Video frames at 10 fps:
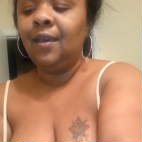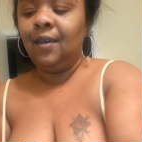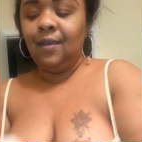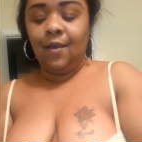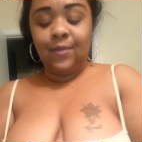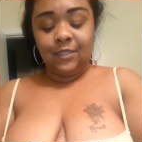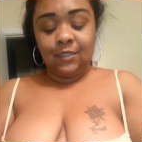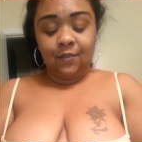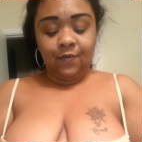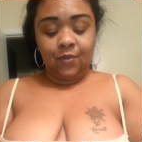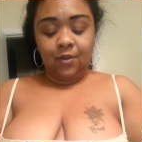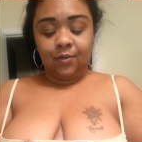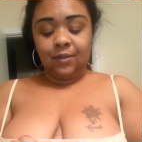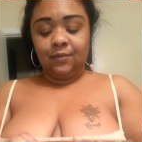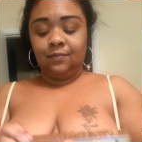I went to Sephora
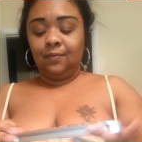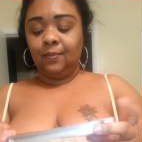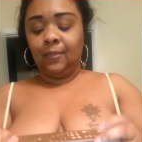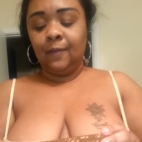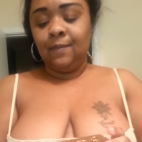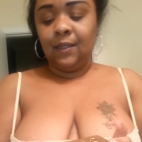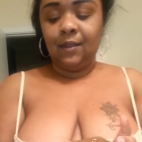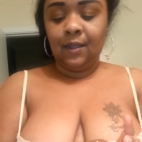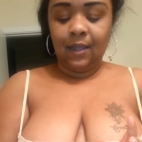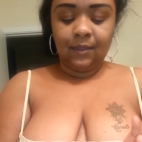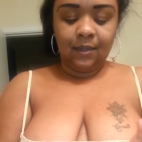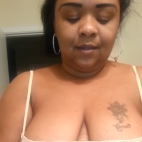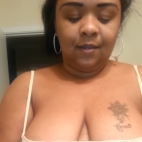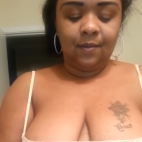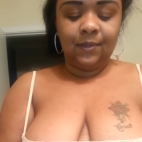and I got the
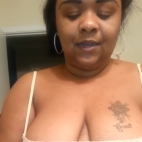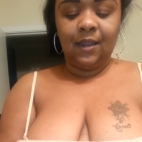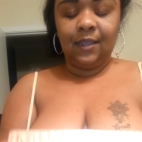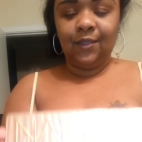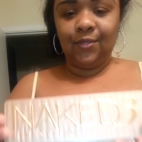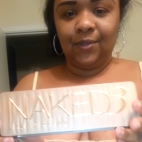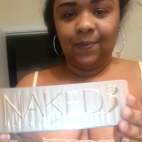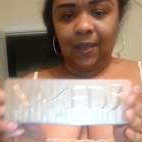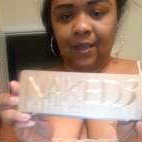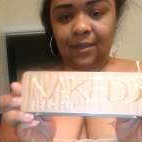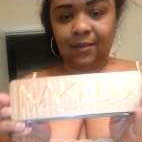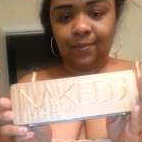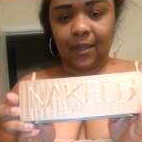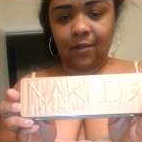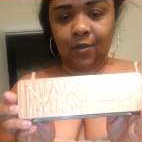um, the Naked 3 palette
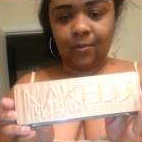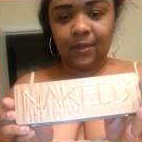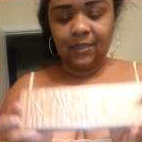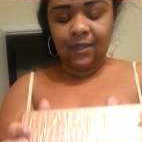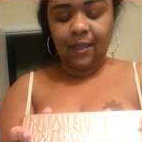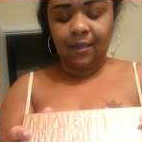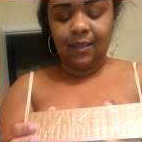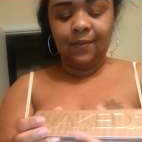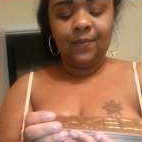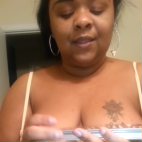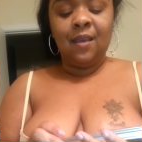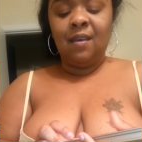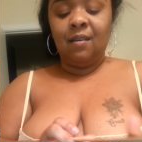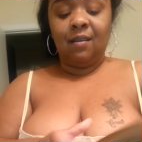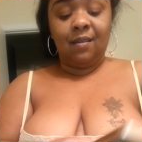by Urban Decay.
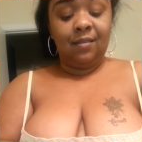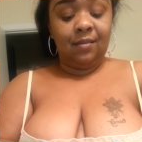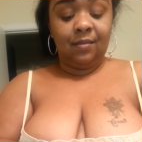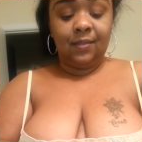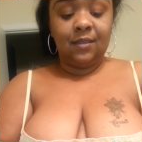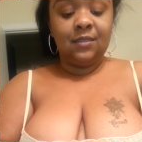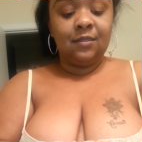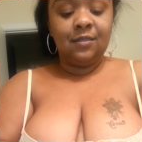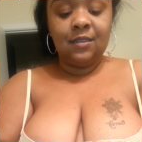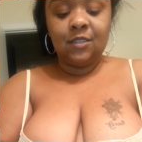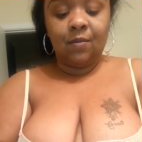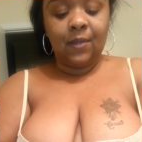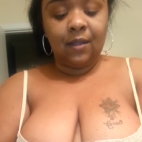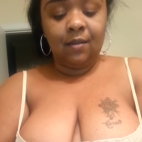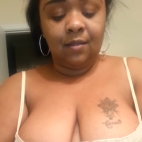I love this. These are my
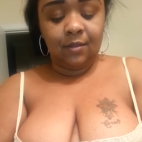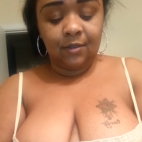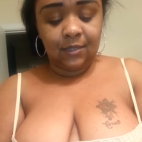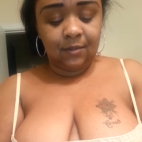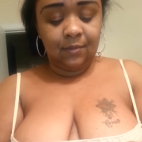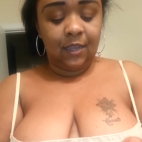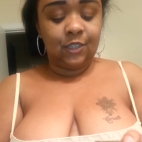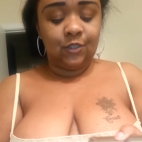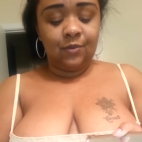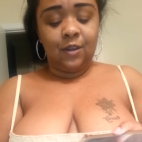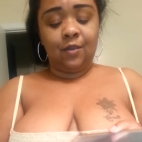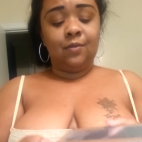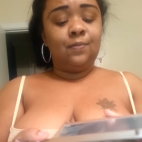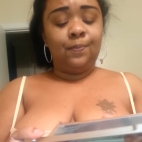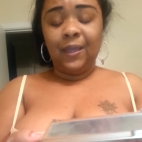colors. As you know,
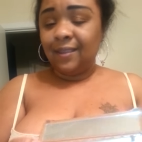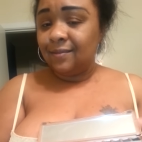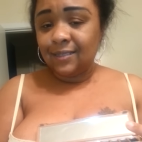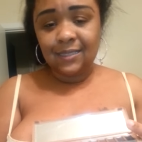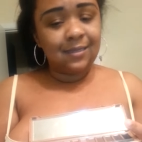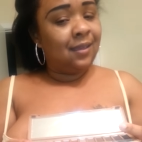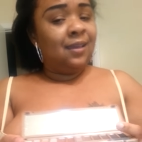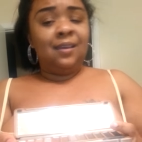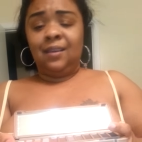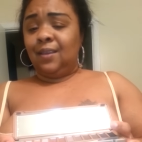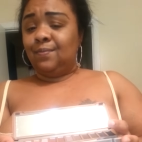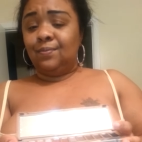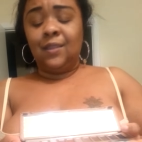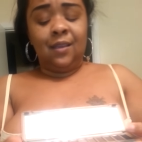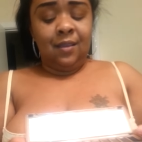pinks and
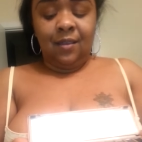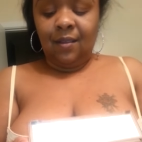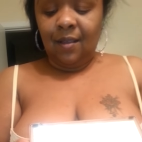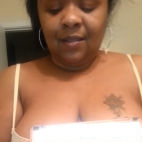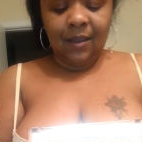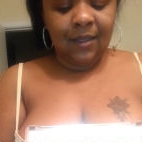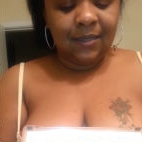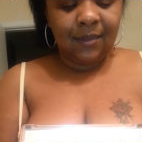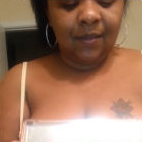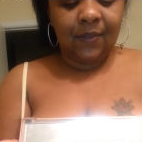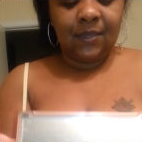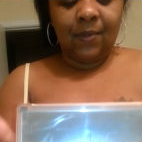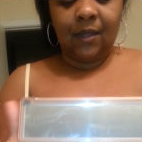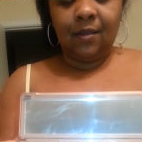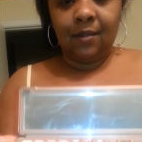all of that stuff is my
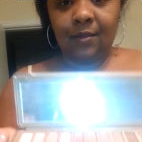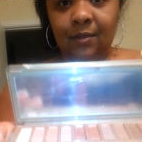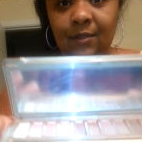colors,